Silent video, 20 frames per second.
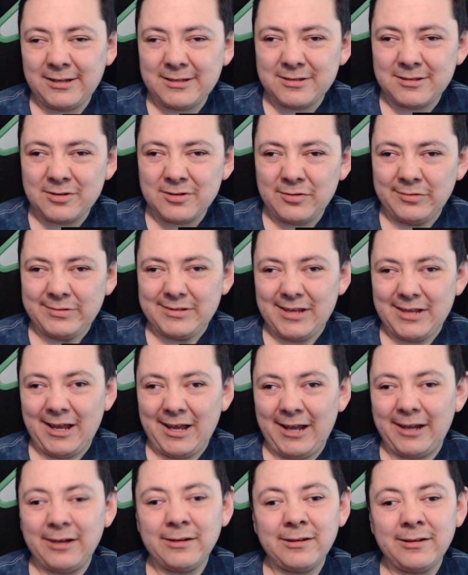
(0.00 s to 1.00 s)
its own
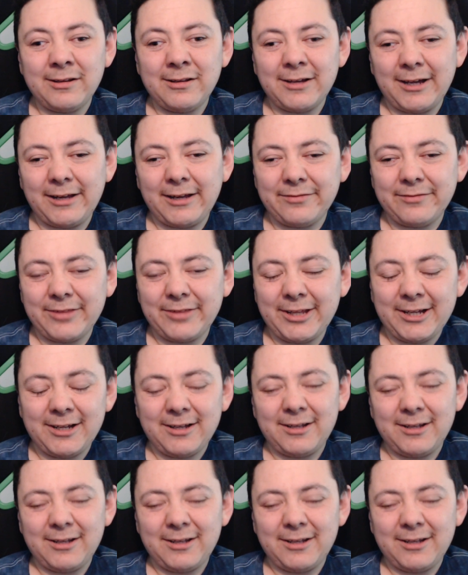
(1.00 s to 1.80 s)
sign, kind of thing.